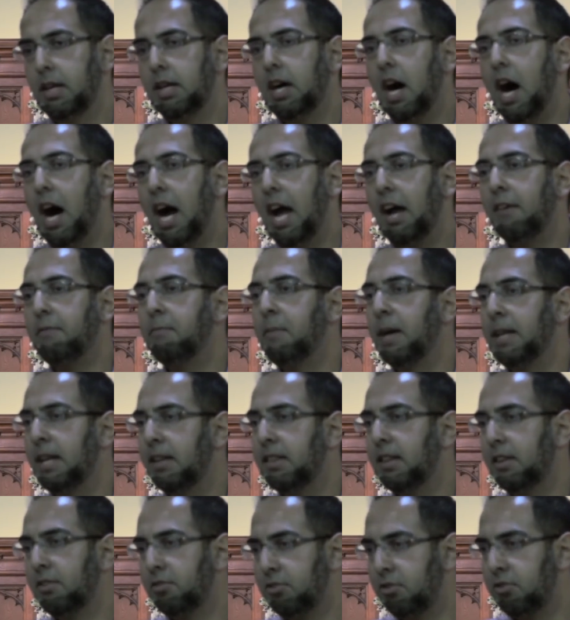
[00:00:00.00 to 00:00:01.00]
I have many
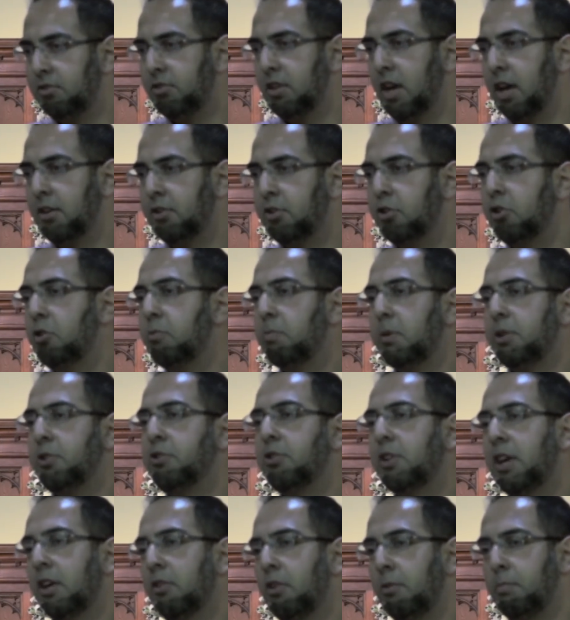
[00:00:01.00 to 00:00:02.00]
things to say unto you, but you
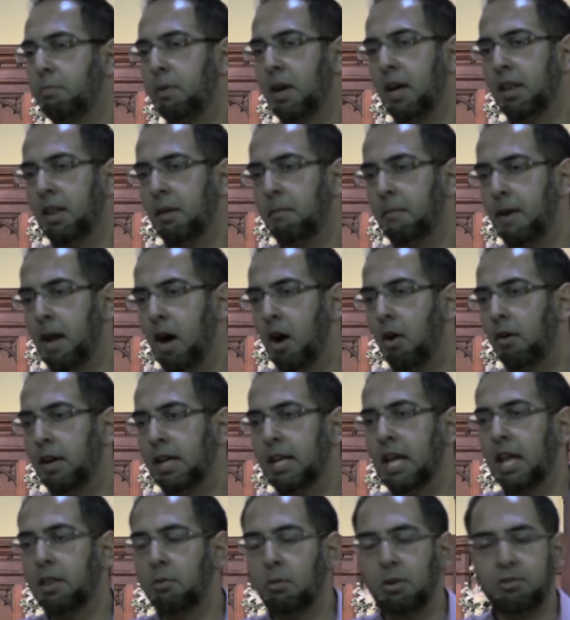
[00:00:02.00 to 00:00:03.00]
cannot bear them now.
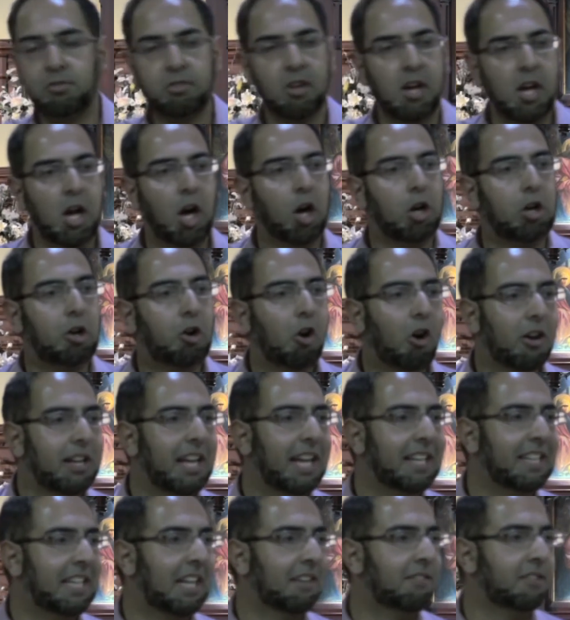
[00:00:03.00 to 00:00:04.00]
In other words, God
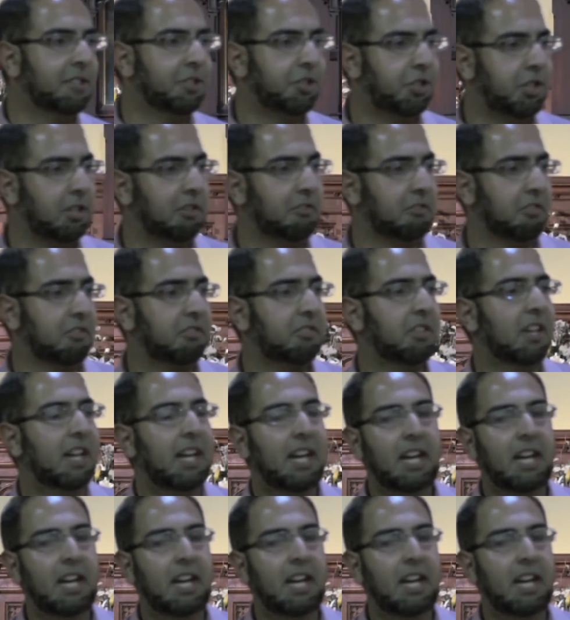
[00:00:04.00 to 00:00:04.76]
had given Jesus